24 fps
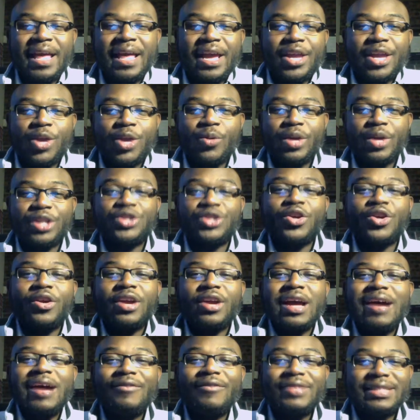you want to start a
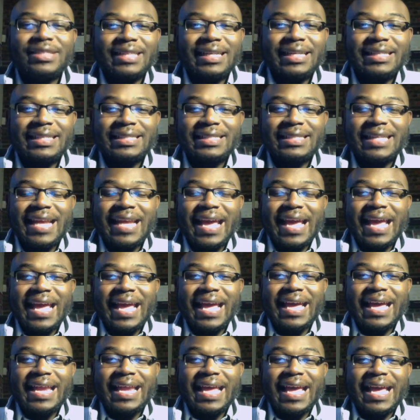conversation
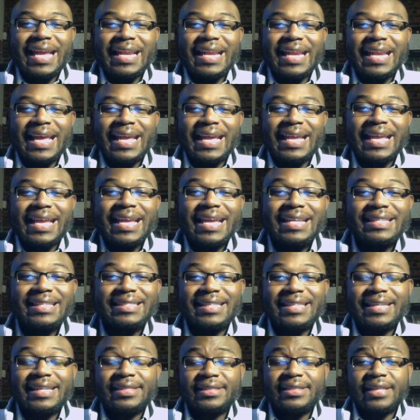and and and get a
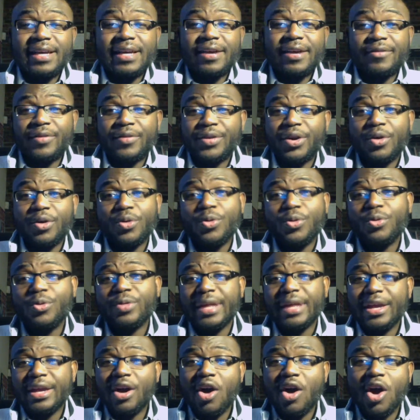sense of you know who
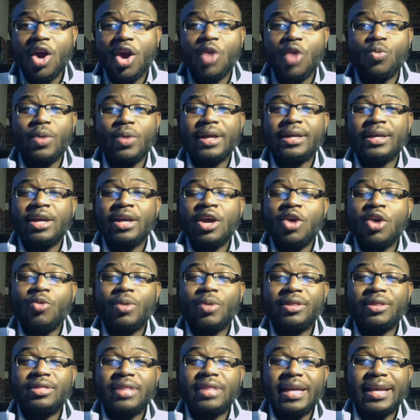they are what
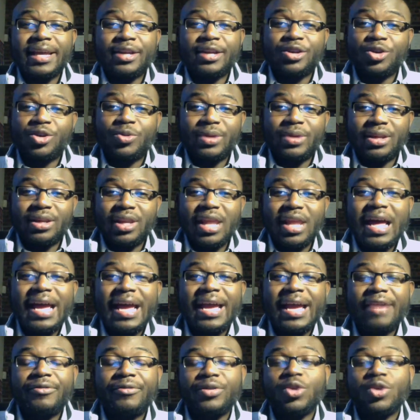what they do in
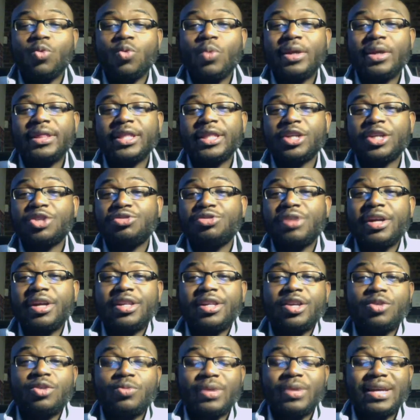life you know what they're
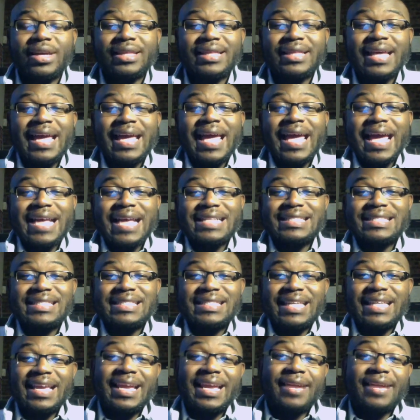struggling with and
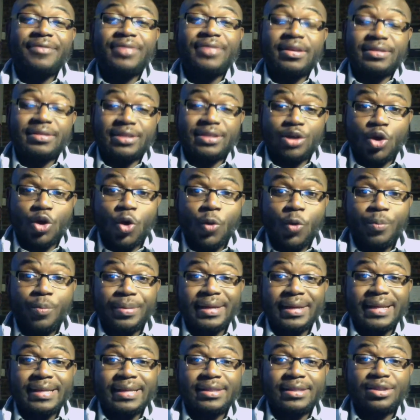seeing if there's an
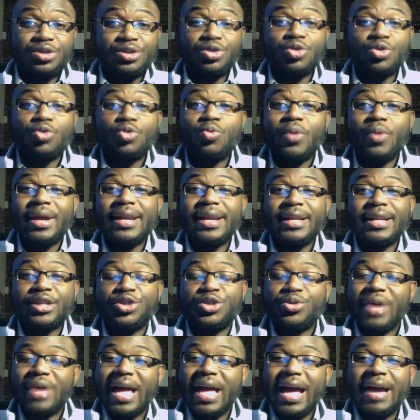openness to what it
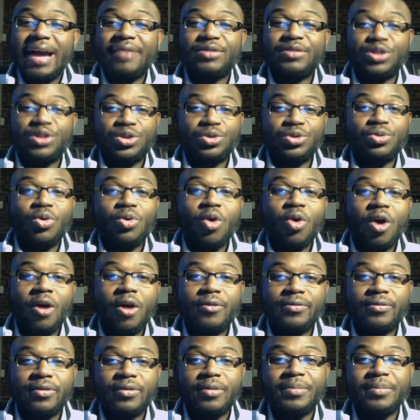is you have to
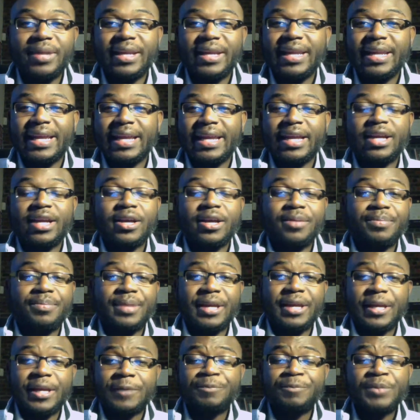offer meaning it could
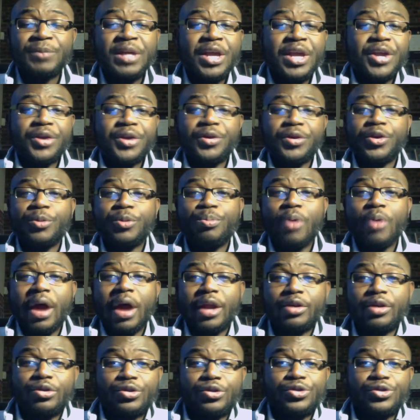be you know your
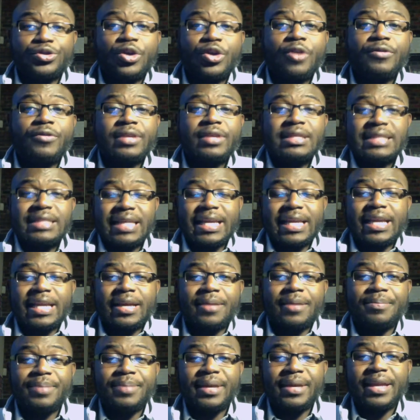product or service it
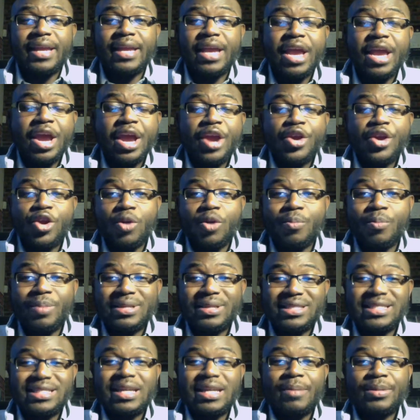could be your
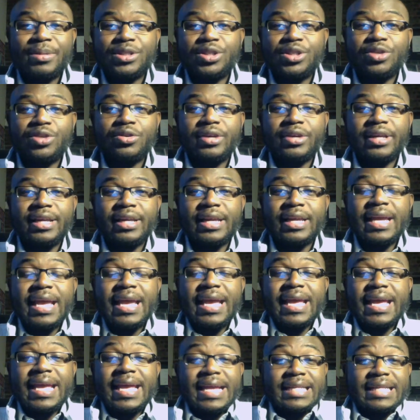business opportunity
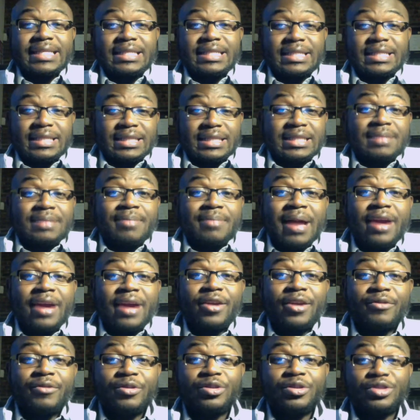it, it's a
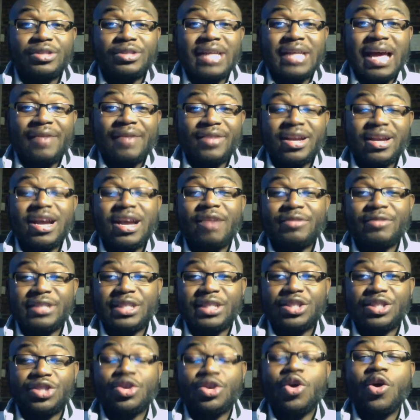matter of you just having a
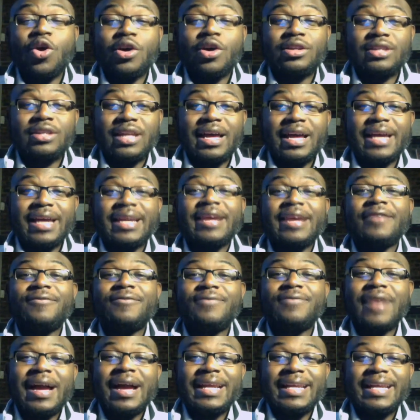conversation online and
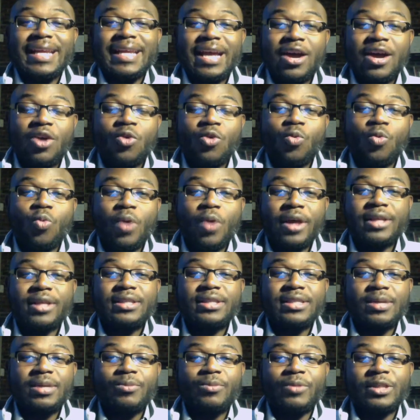finding out what
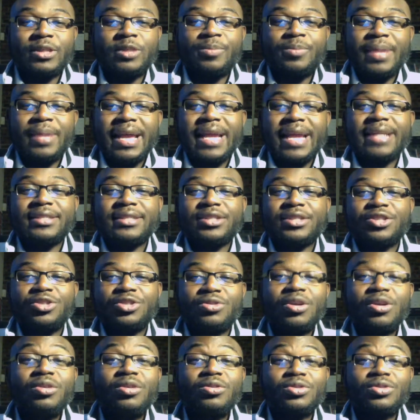someone's pains and
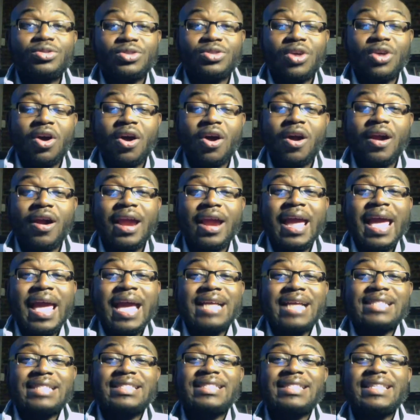struggles are
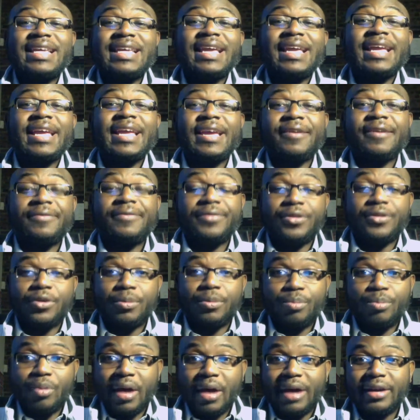and seeing if
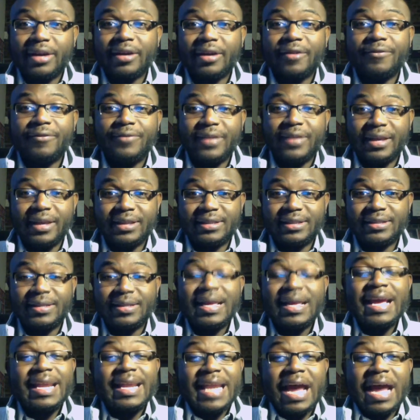your product fits
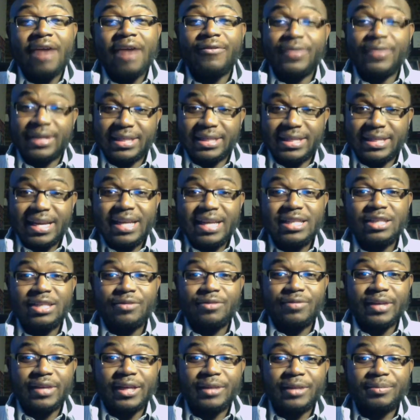now if it does
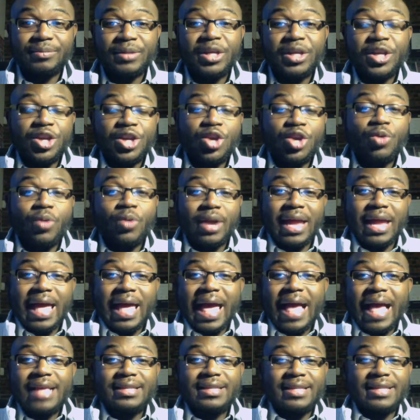fit you want to
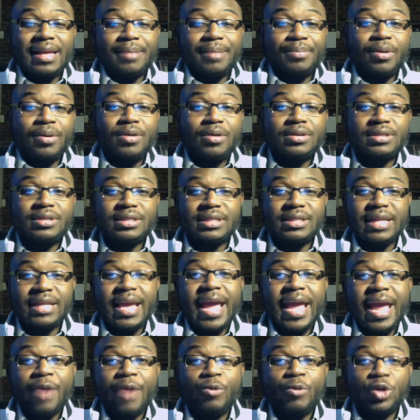ask that person
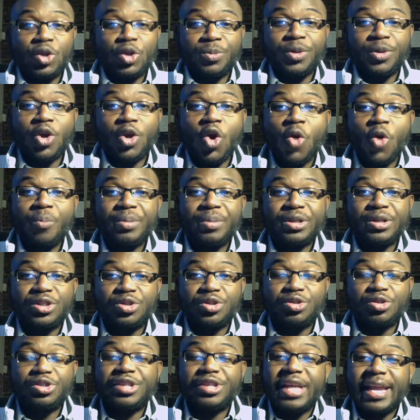hey hey, would you be open
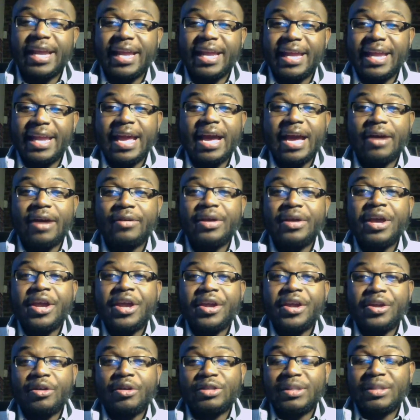to checking out,
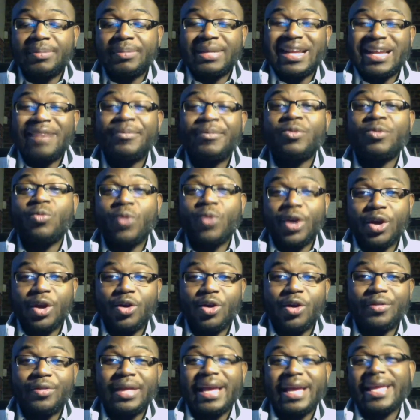you know, something I've been
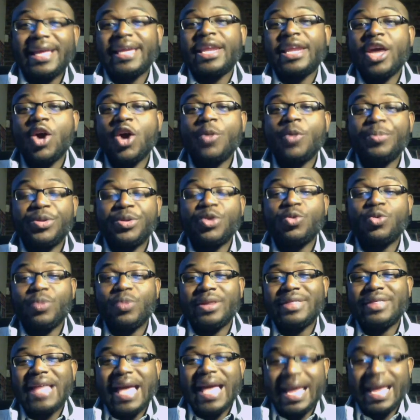working on that can help you
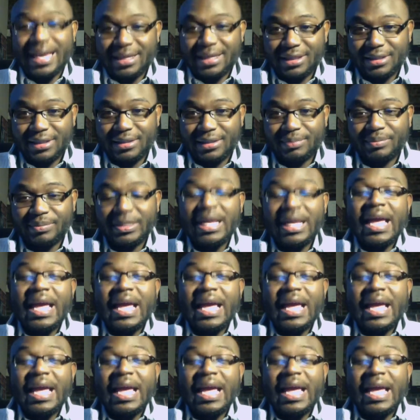with X?